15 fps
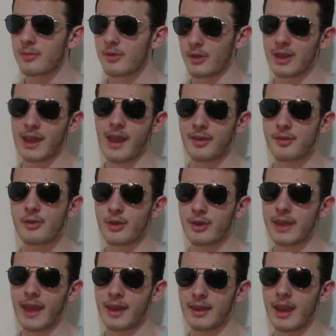So yes,
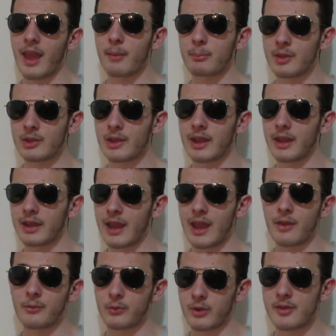you can emulate
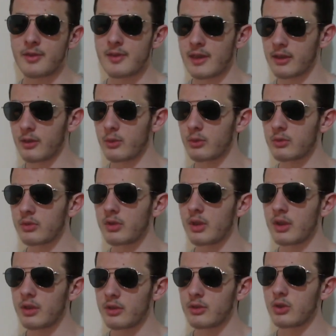every single
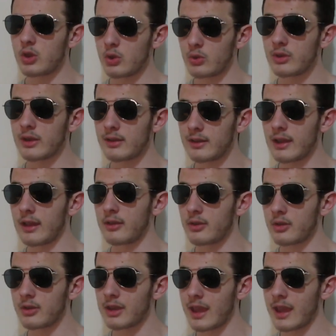new Nintendo